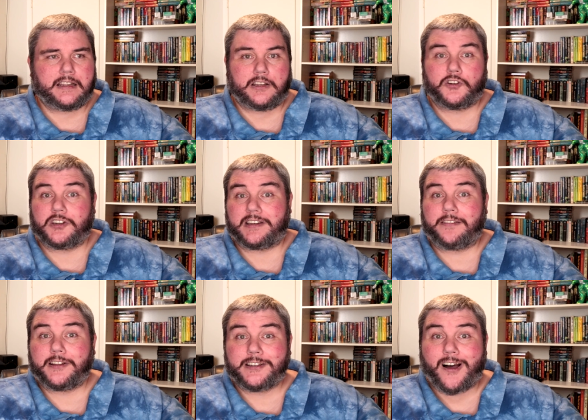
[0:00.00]
You should
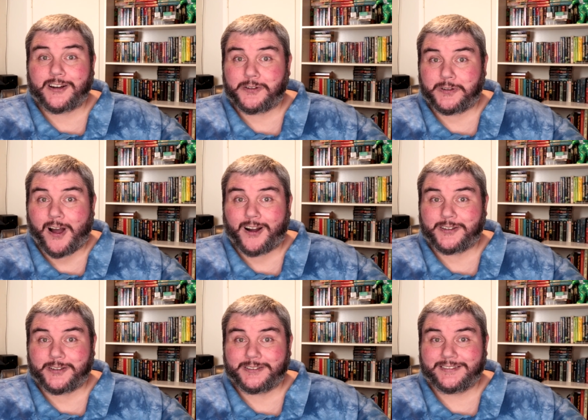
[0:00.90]
definitely talk to a
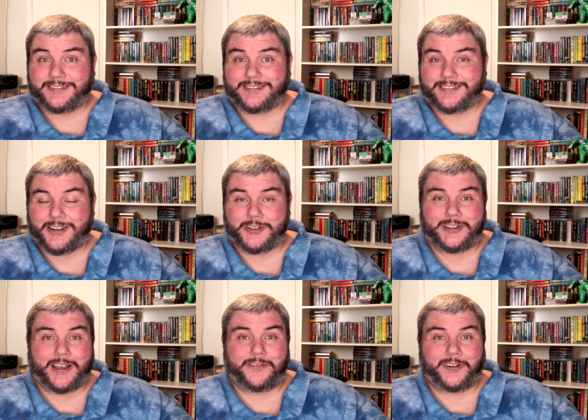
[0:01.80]
doctor. You
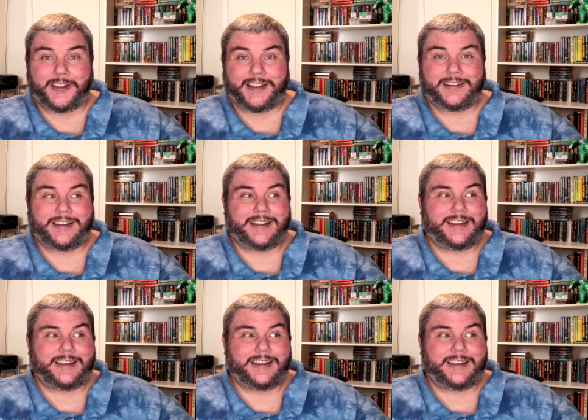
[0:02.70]
should definitely